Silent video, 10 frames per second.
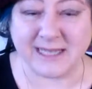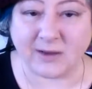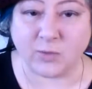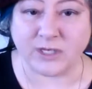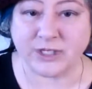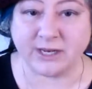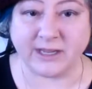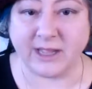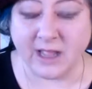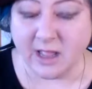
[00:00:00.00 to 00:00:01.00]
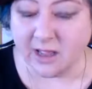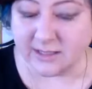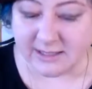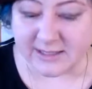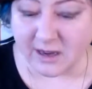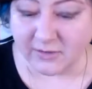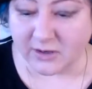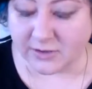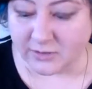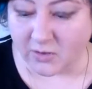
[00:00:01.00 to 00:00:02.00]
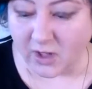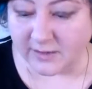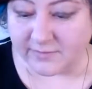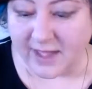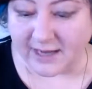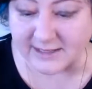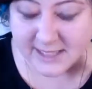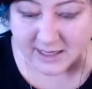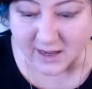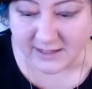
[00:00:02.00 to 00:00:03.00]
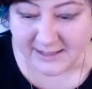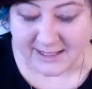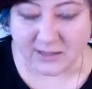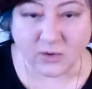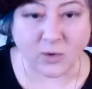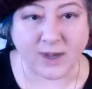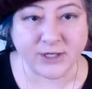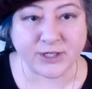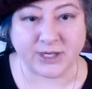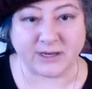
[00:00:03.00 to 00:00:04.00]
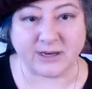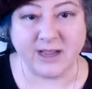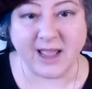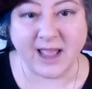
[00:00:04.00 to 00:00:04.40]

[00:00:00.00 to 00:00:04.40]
And what she discovered through all of that is that not a single question